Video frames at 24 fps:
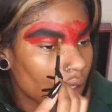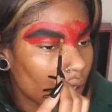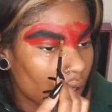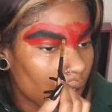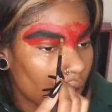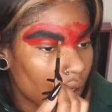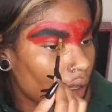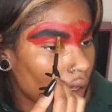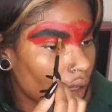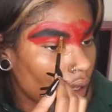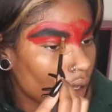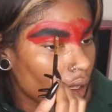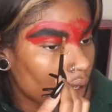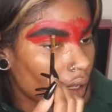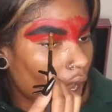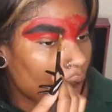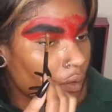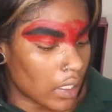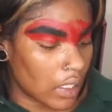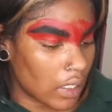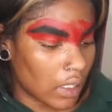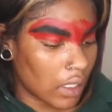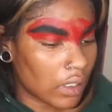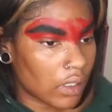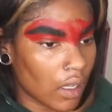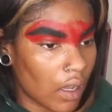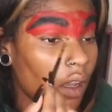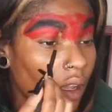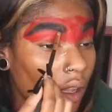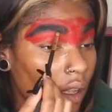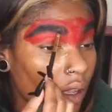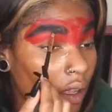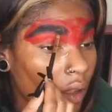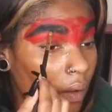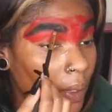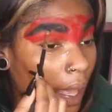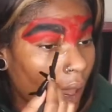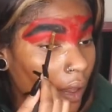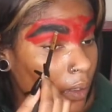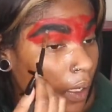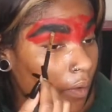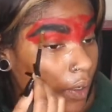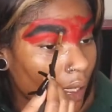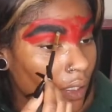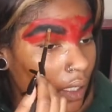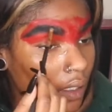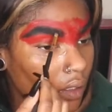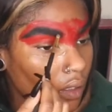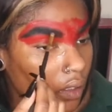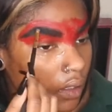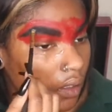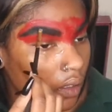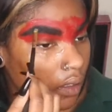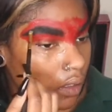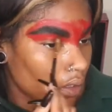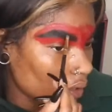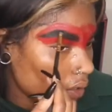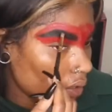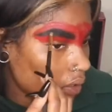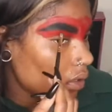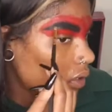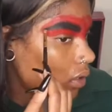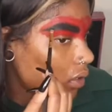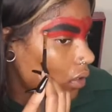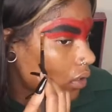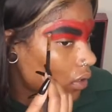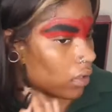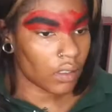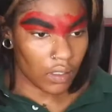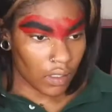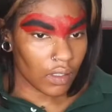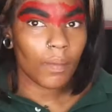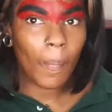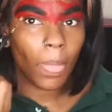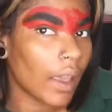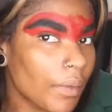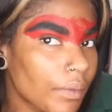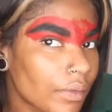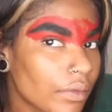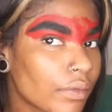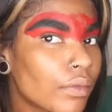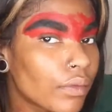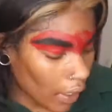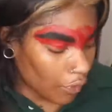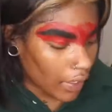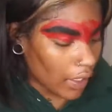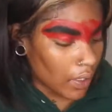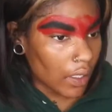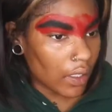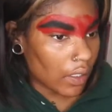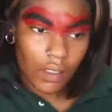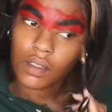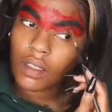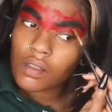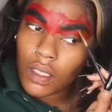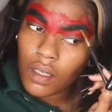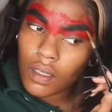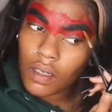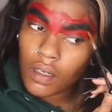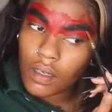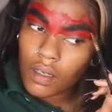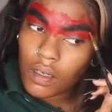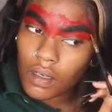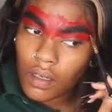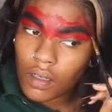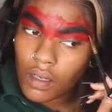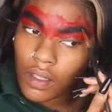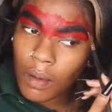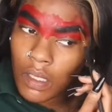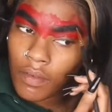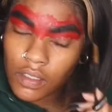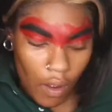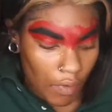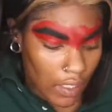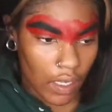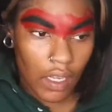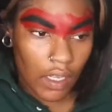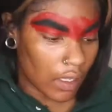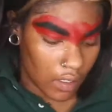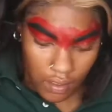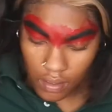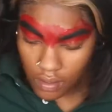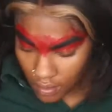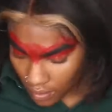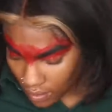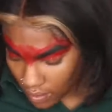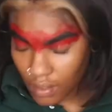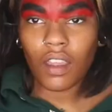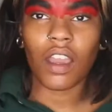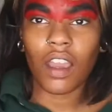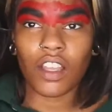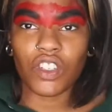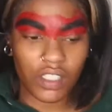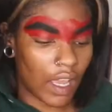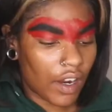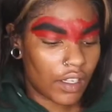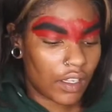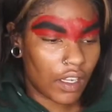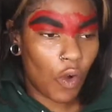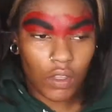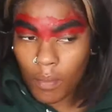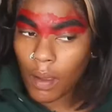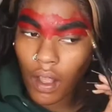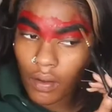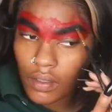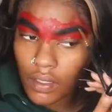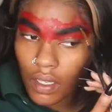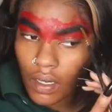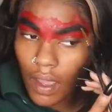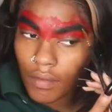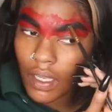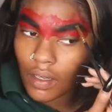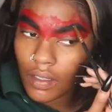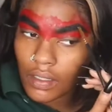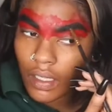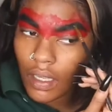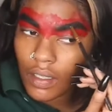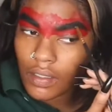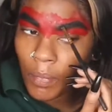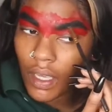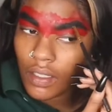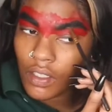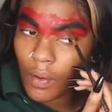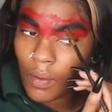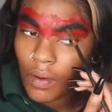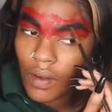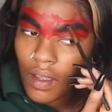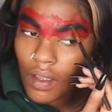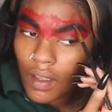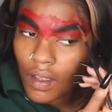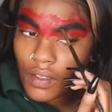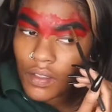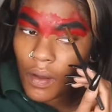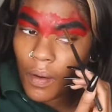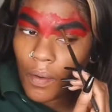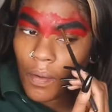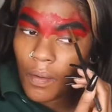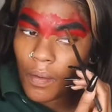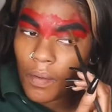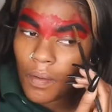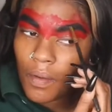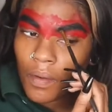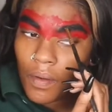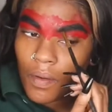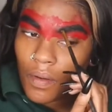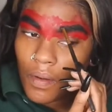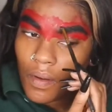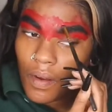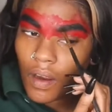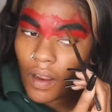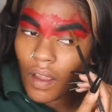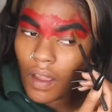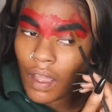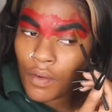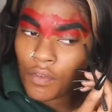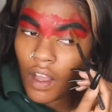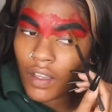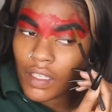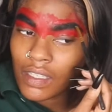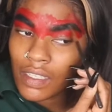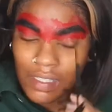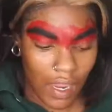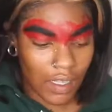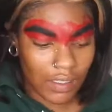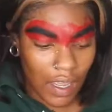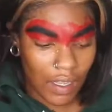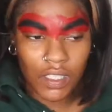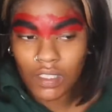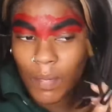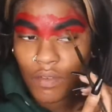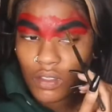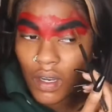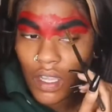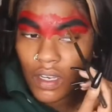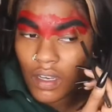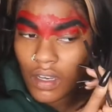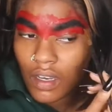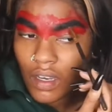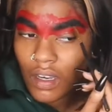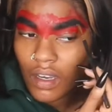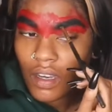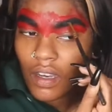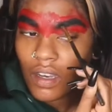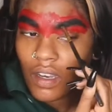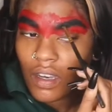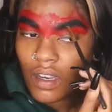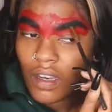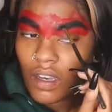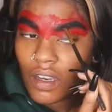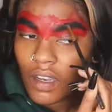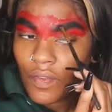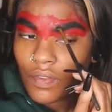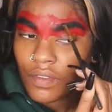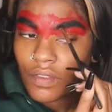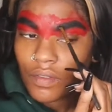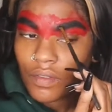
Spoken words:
So then I realized my eyebrows, they weren't dark enough. So I grabbed some black eyeshadow. Any black eyeshadow will do. And I just filled in my eyebrows.